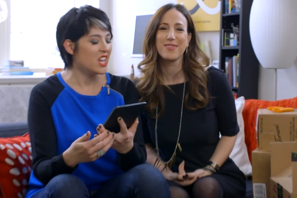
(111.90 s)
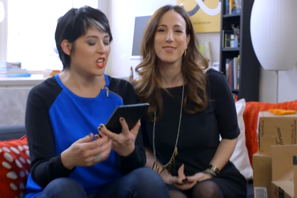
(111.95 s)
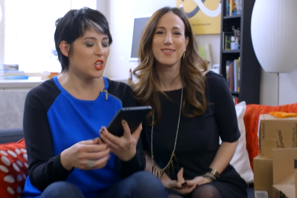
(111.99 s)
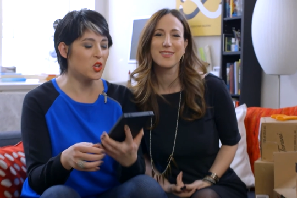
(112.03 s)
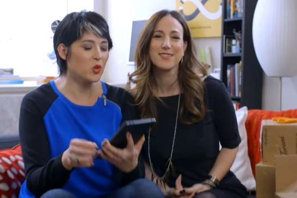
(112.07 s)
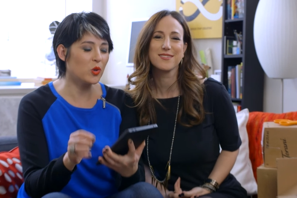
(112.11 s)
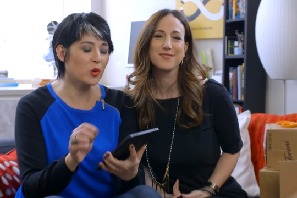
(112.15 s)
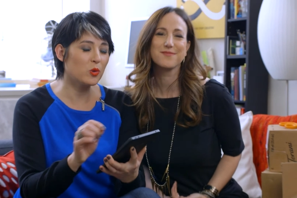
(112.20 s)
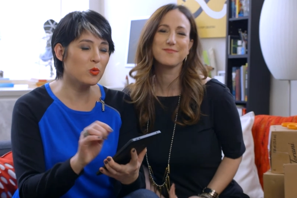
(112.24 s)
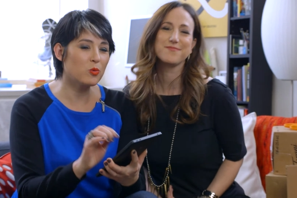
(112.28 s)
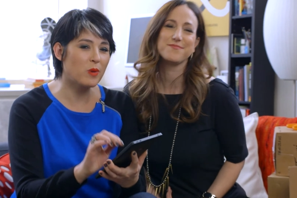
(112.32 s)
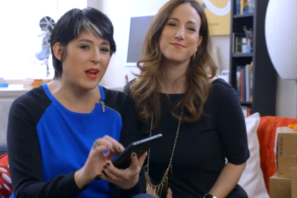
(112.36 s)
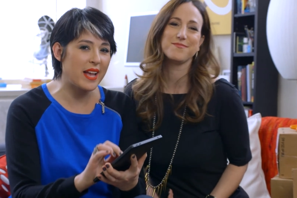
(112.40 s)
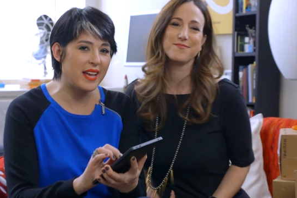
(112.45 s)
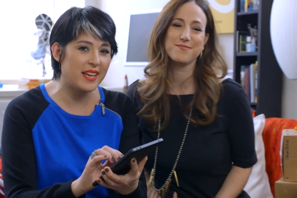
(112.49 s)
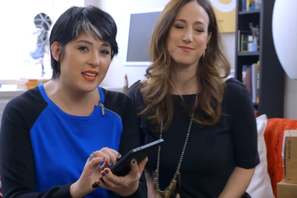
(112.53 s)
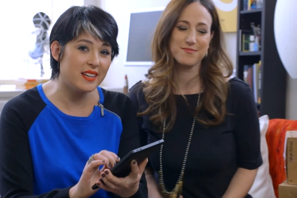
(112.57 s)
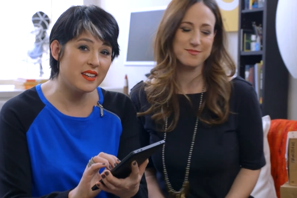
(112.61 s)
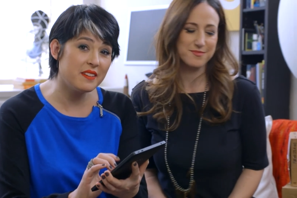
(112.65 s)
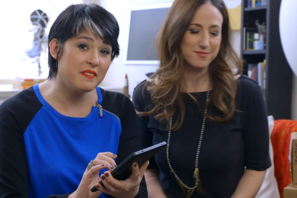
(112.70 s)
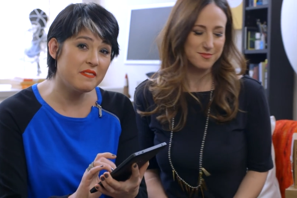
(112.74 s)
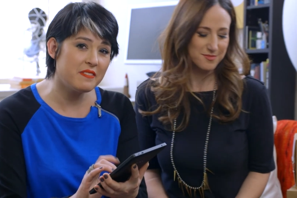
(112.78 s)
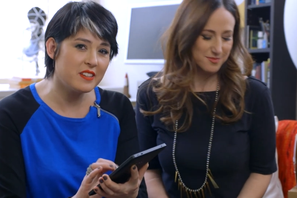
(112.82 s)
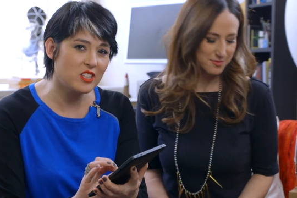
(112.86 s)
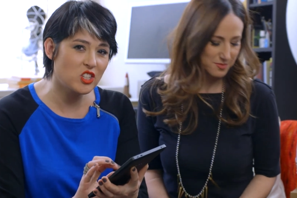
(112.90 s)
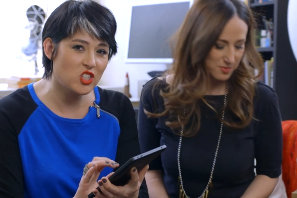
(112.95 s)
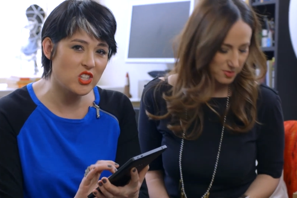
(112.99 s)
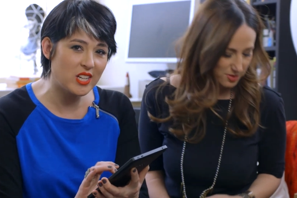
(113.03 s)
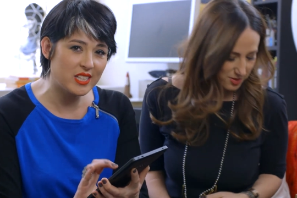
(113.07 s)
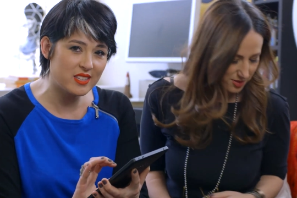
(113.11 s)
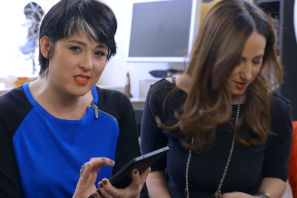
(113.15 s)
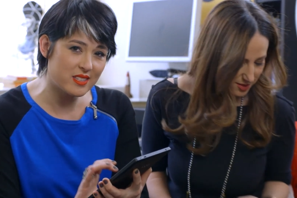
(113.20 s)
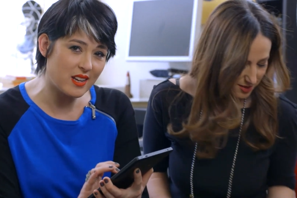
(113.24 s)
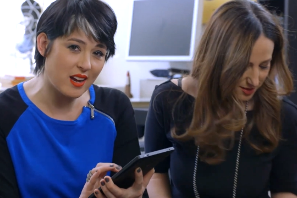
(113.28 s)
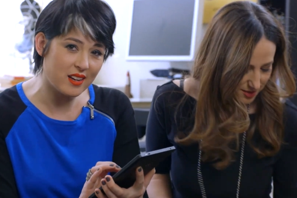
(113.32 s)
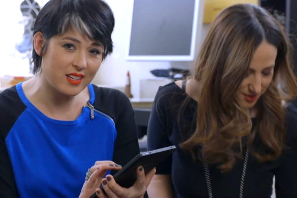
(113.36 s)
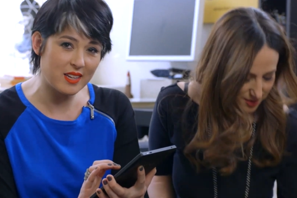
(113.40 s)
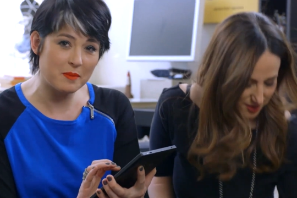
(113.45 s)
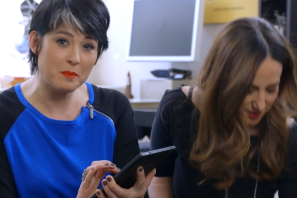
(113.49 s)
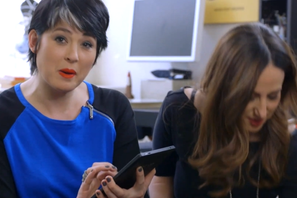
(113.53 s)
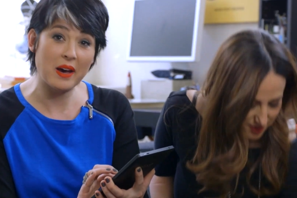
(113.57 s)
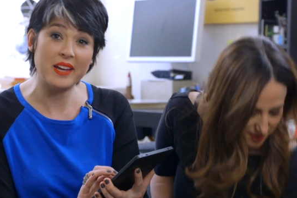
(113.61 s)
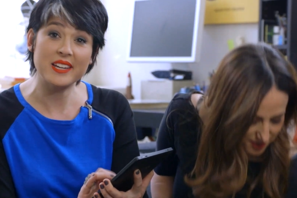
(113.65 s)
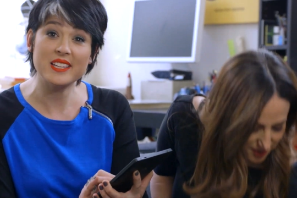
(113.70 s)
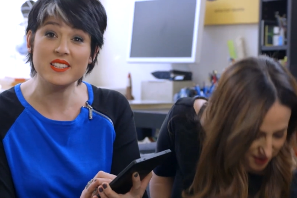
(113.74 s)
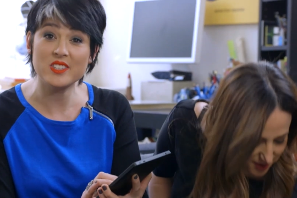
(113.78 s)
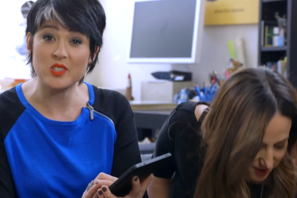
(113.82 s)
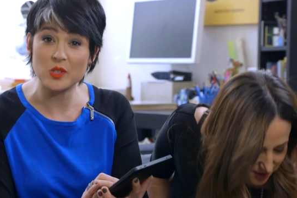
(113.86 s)
Speaker 1: Your red fishnet stocking
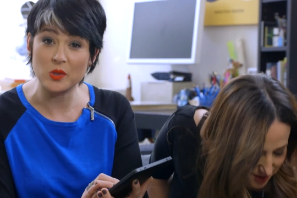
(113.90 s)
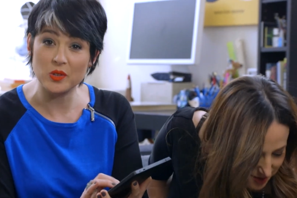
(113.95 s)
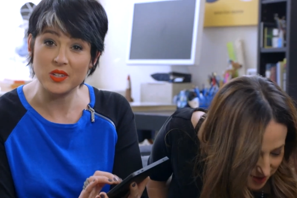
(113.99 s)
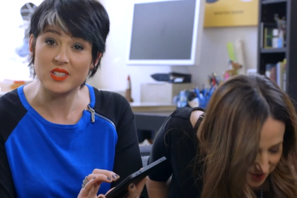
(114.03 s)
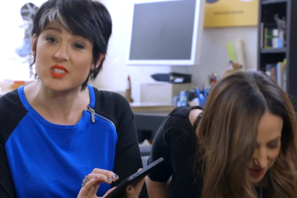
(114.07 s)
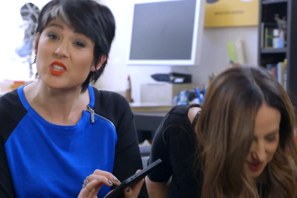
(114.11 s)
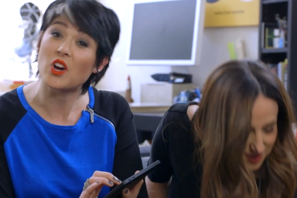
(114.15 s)
bodysuit is